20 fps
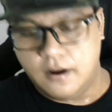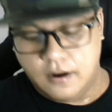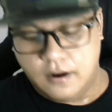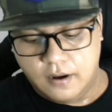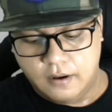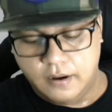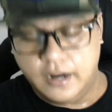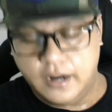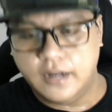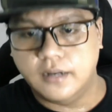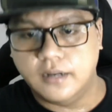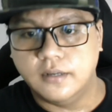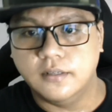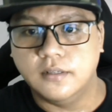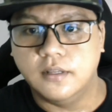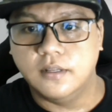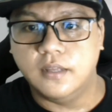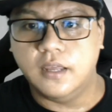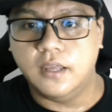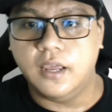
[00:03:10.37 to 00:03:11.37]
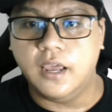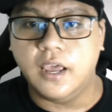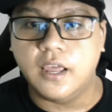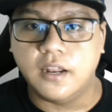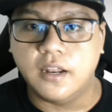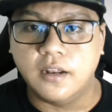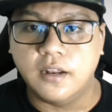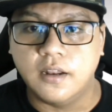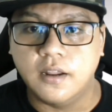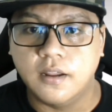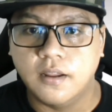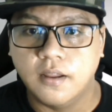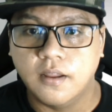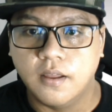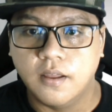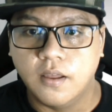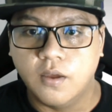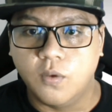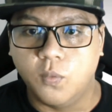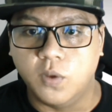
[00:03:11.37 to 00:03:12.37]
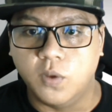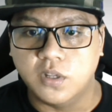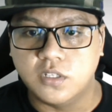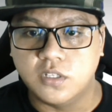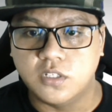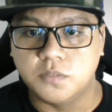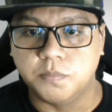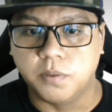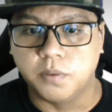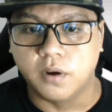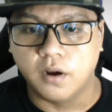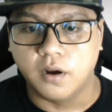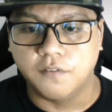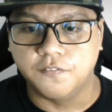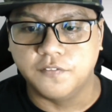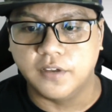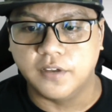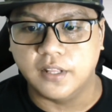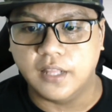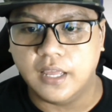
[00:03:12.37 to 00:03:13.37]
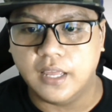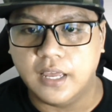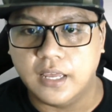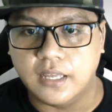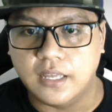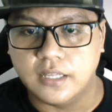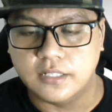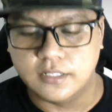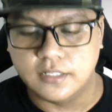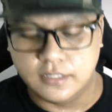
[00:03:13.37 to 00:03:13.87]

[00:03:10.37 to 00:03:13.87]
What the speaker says: Alright. And what's perfect is,